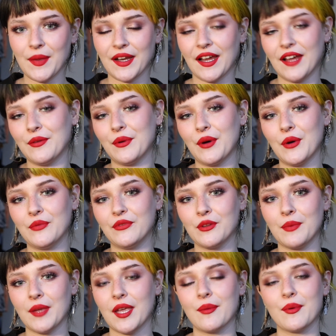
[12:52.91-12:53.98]
and I will hopefully
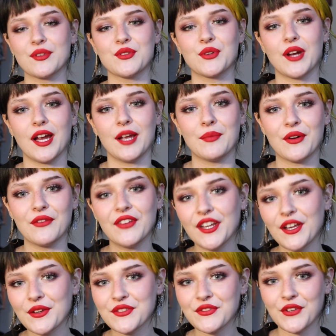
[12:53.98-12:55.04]
be able to create more
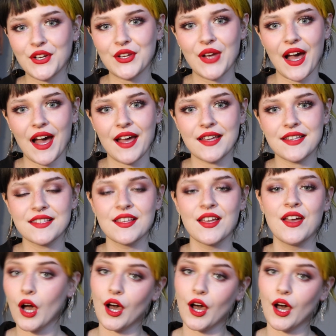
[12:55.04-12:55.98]
videos for you guys.